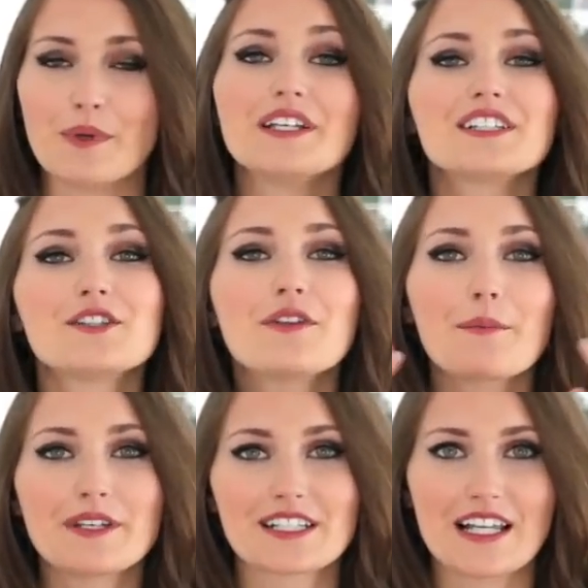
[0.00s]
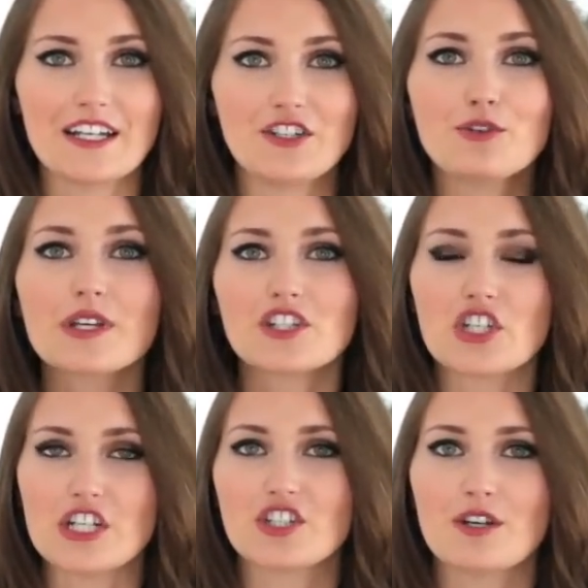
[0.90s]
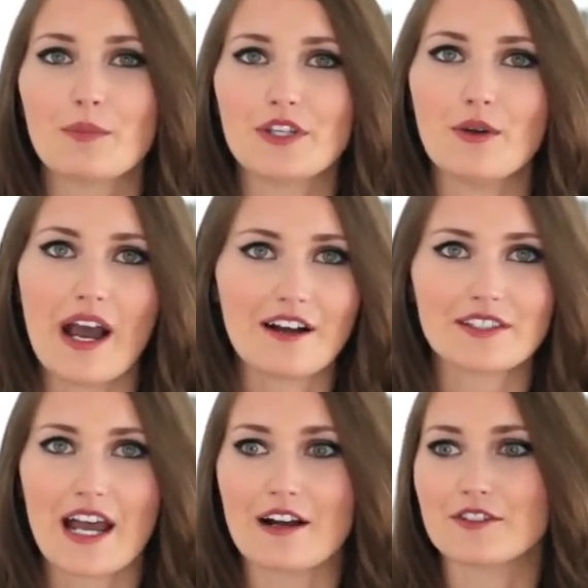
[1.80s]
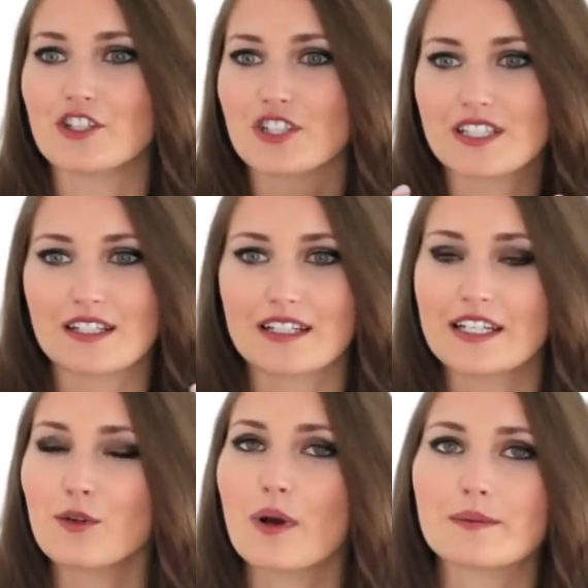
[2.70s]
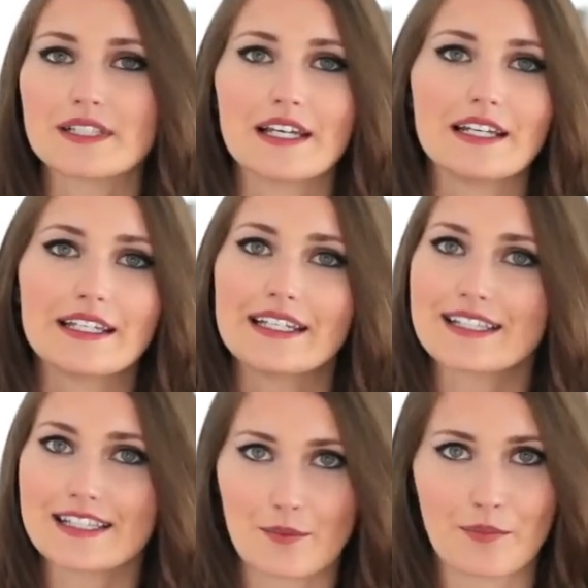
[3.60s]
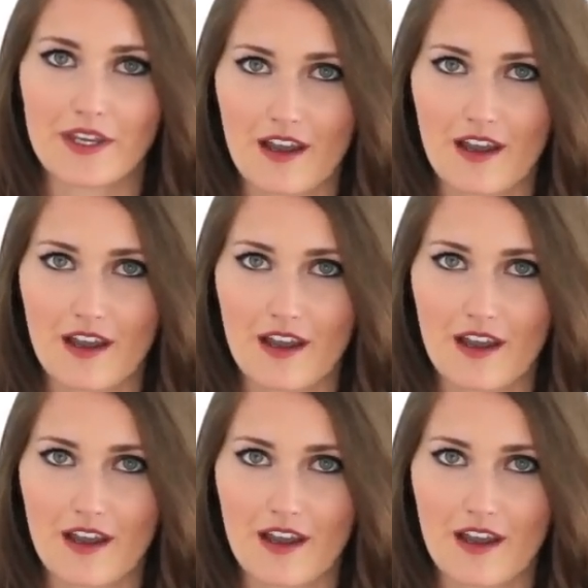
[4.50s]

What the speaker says: But so that being said, you can change it, but you have to just get a website, get something